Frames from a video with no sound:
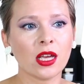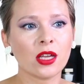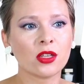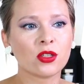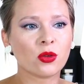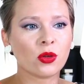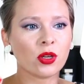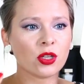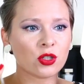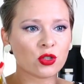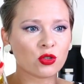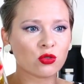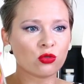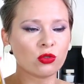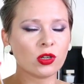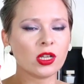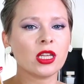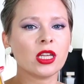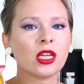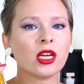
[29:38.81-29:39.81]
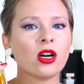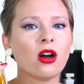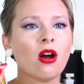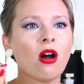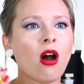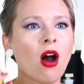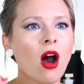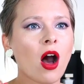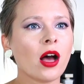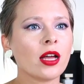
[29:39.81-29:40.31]
So it's really
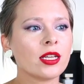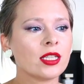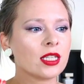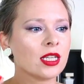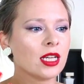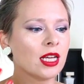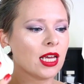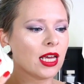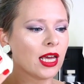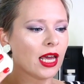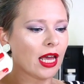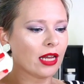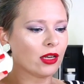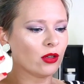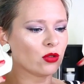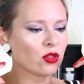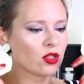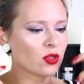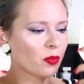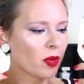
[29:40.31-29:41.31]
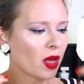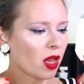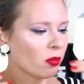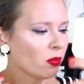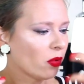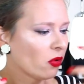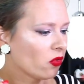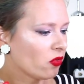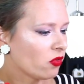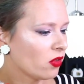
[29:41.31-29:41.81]
hot, and you smell
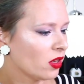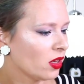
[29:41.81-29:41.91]
both